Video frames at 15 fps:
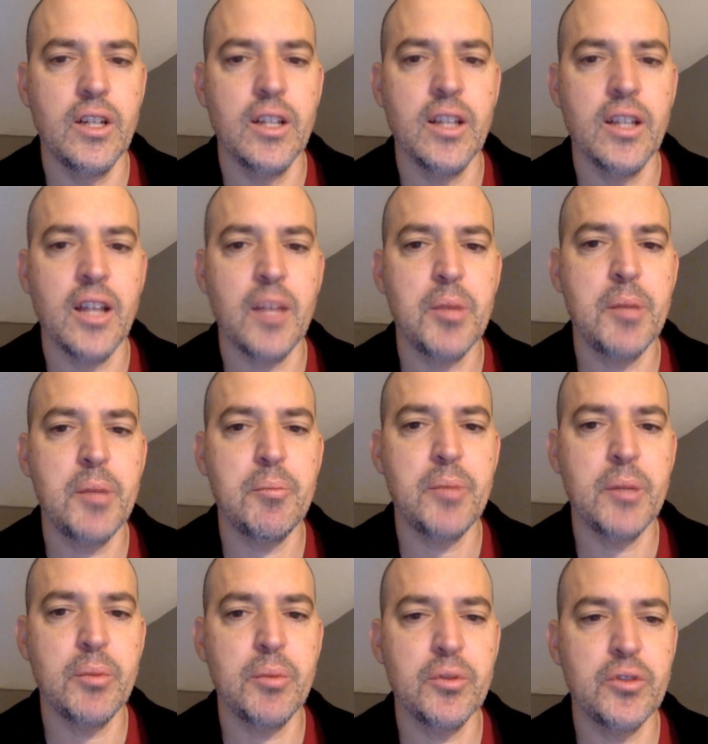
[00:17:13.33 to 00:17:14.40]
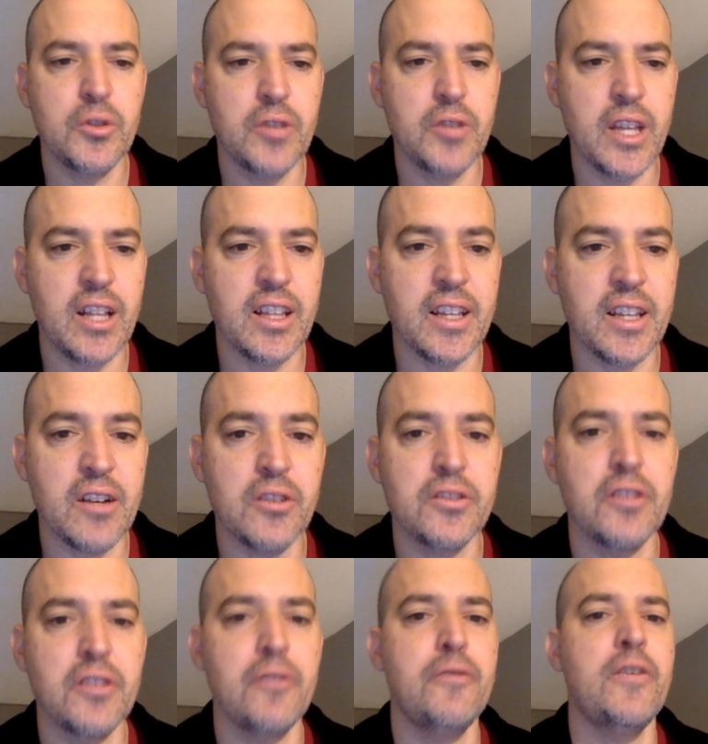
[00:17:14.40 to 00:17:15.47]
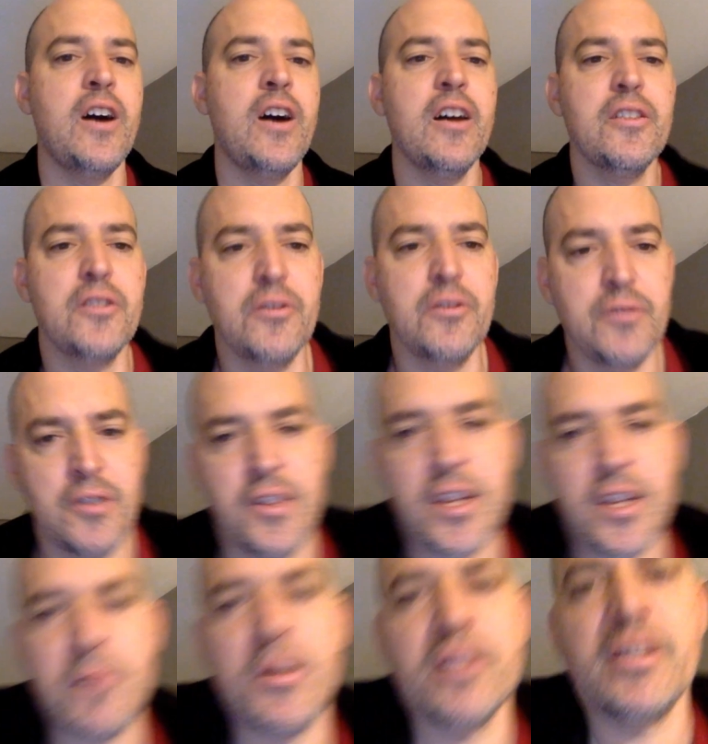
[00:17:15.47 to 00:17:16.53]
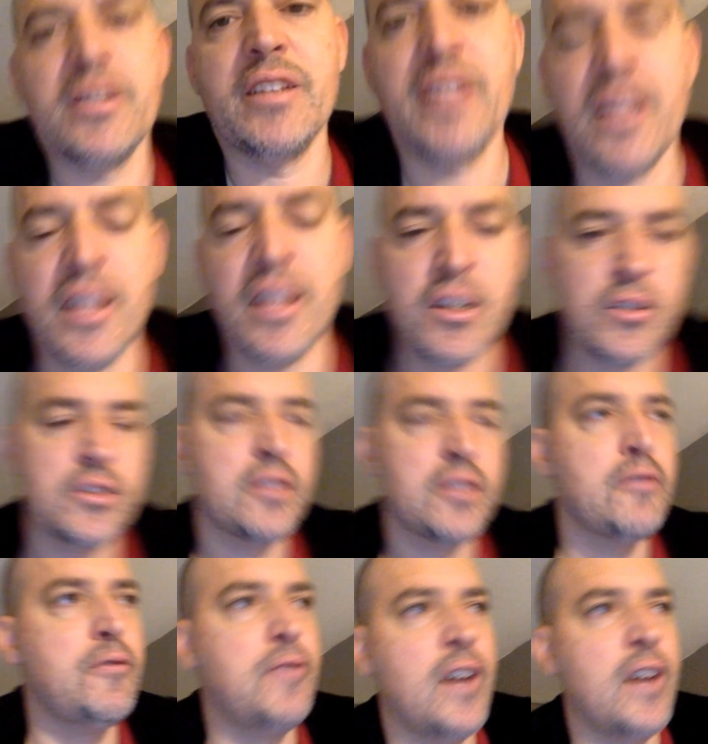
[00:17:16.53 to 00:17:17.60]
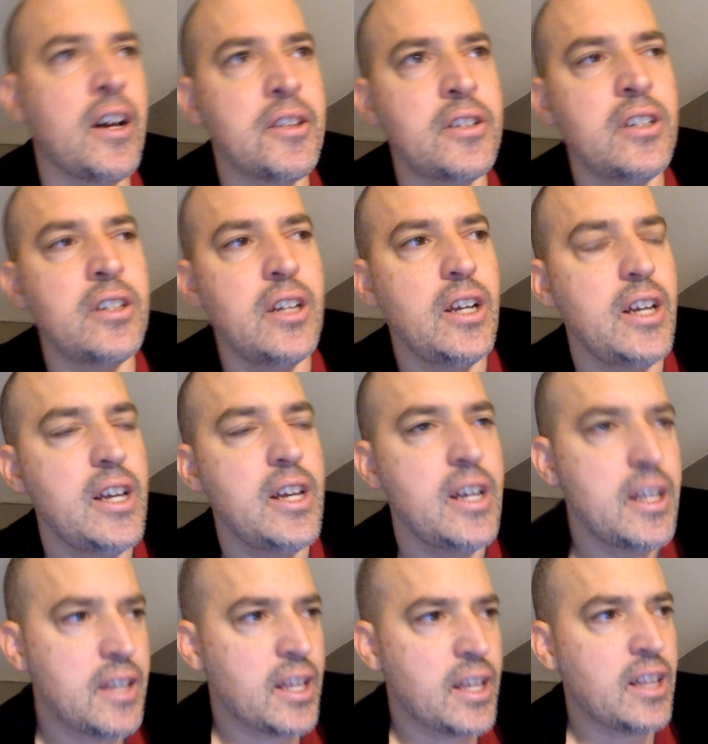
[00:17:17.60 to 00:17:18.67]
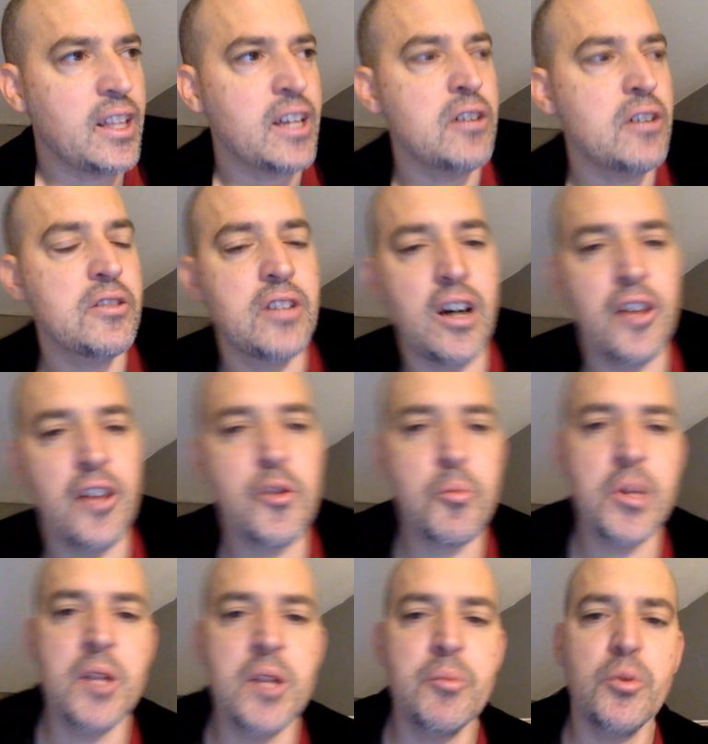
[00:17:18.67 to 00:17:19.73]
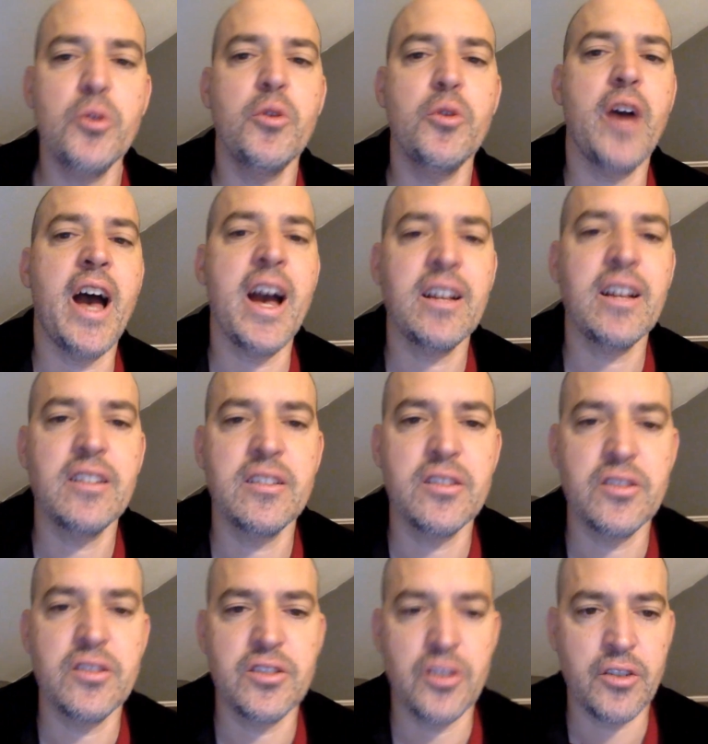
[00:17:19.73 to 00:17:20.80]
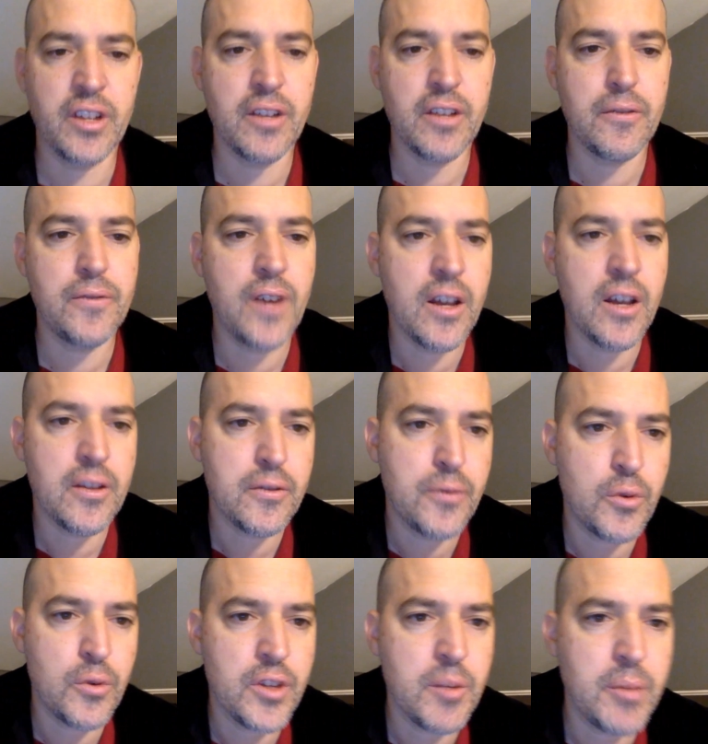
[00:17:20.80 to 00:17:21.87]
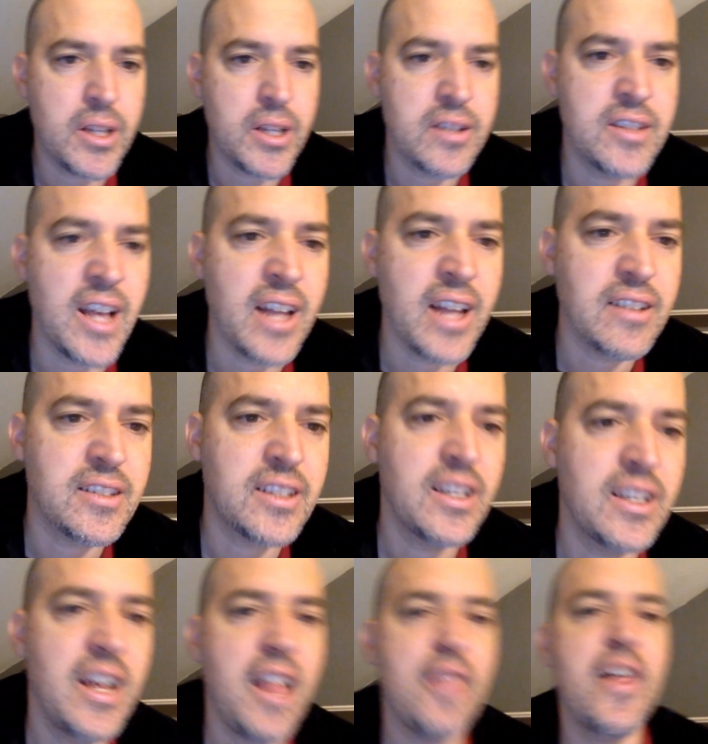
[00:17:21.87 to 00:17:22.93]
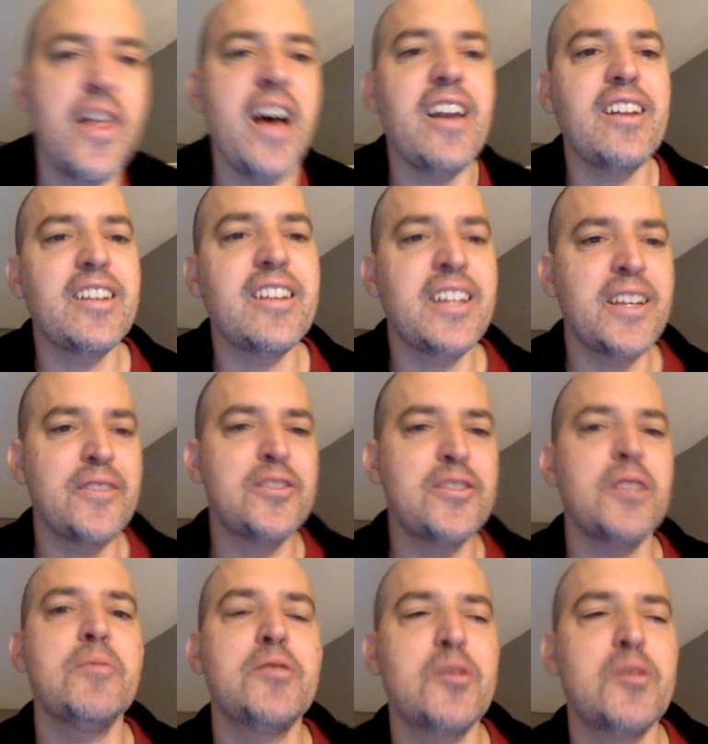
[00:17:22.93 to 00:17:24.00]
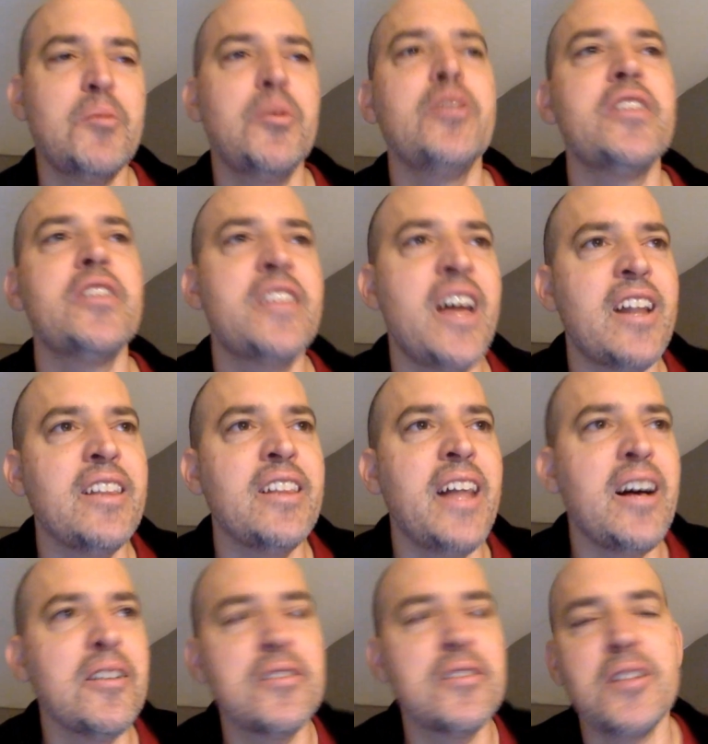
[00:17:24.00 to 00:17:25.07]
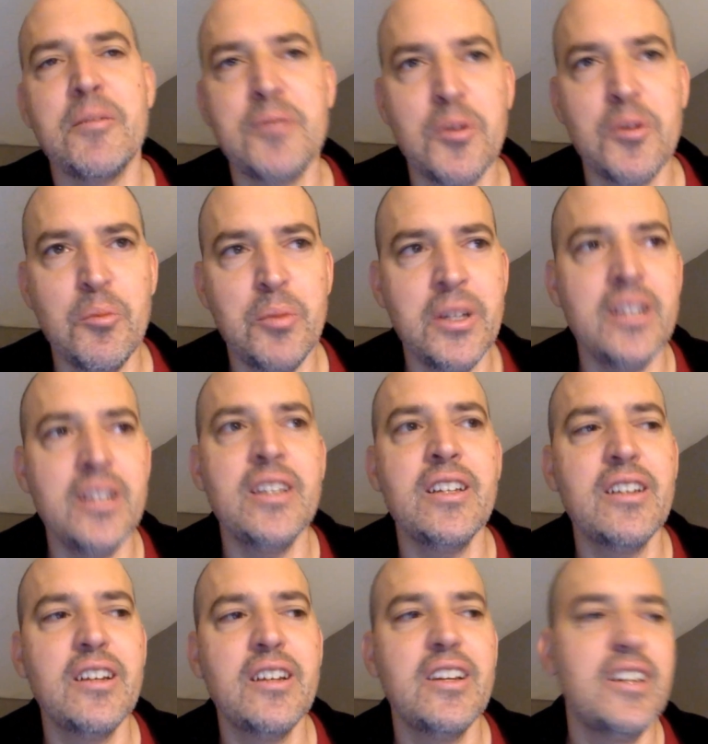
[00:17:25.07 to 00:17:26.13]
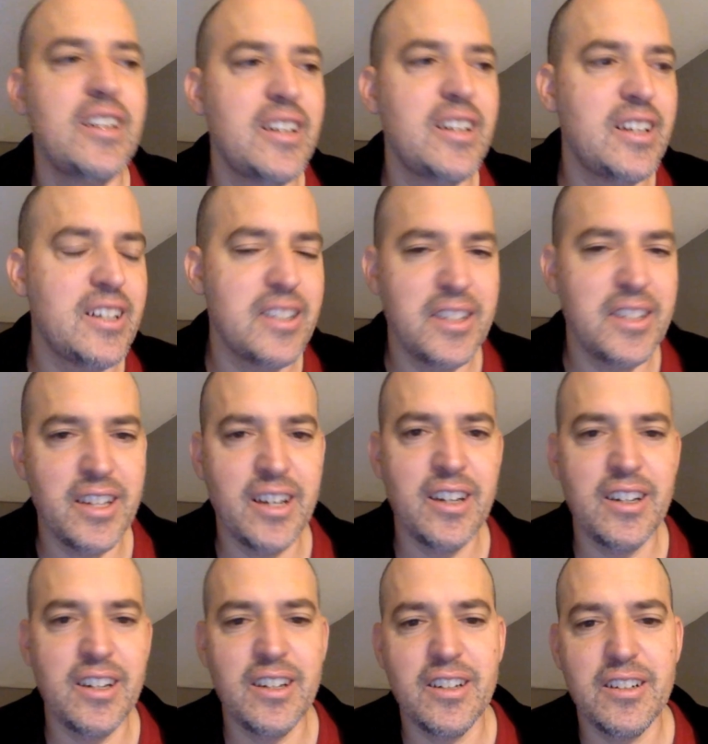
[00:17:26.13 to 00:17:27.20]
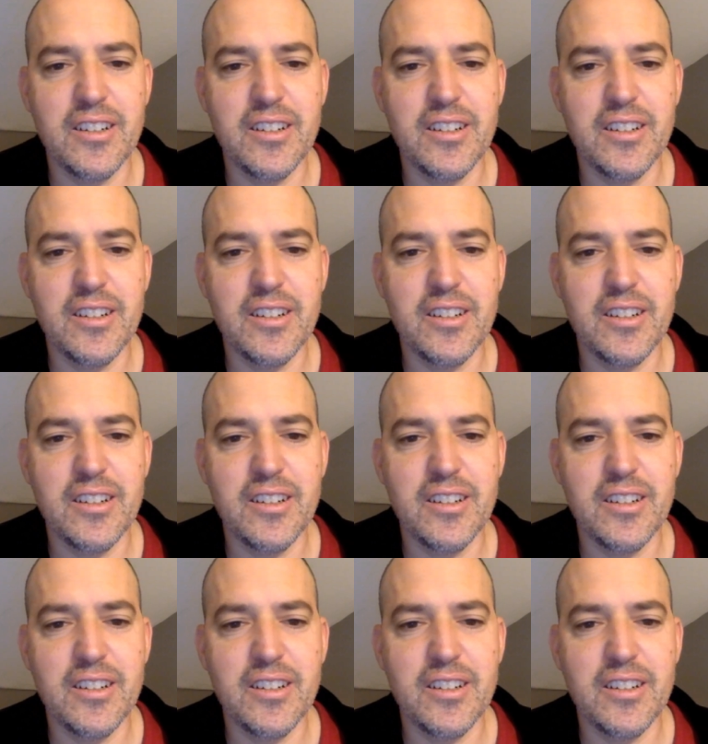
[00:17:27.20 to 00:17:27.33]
A lot of people too, they cling on to the father. Think about that. They cling on to the father. They cling on to other people who act as a surrogate father for them because that gives them stability. That allows them to be the